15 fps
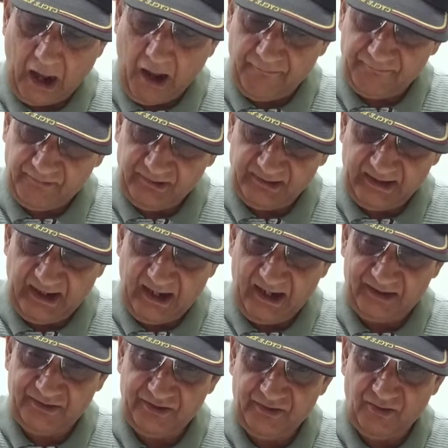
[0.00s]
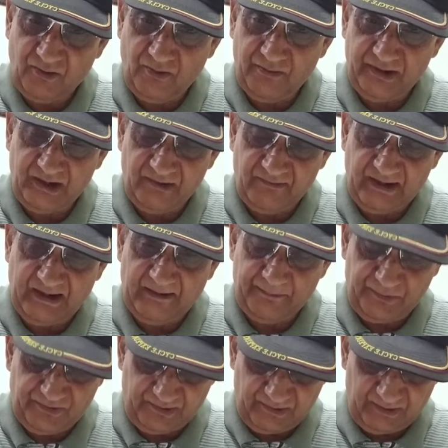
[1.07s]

after that it develops